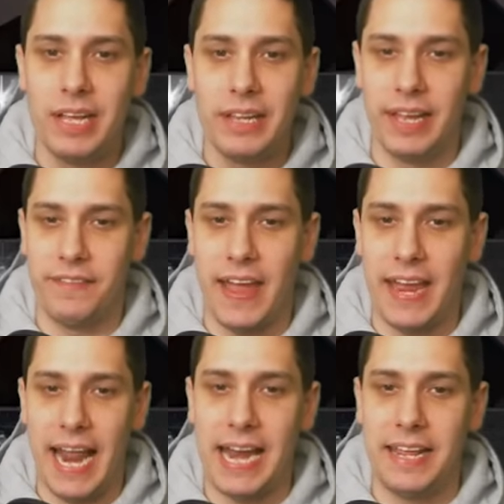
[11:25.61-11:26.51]
Like, if I
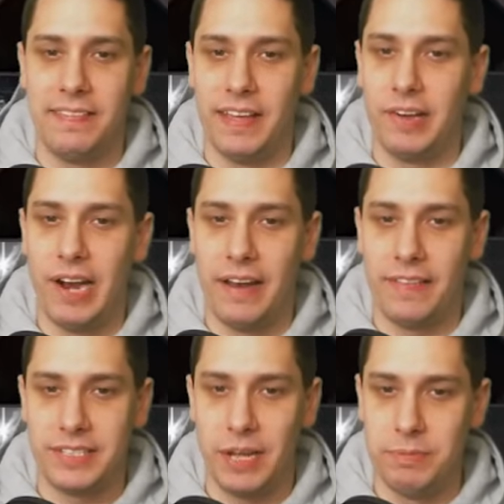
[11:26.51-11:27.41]
get anything good out of
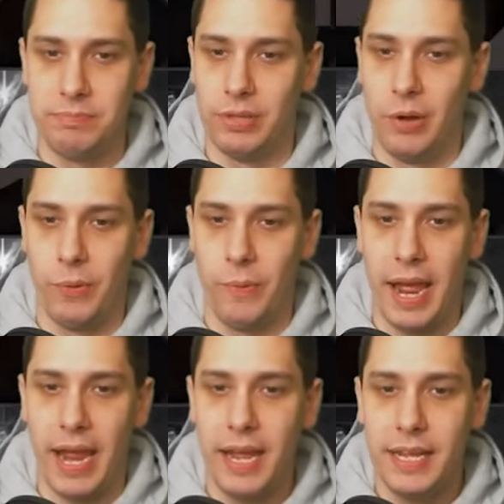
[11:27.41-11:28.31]
this, I'll be blown away.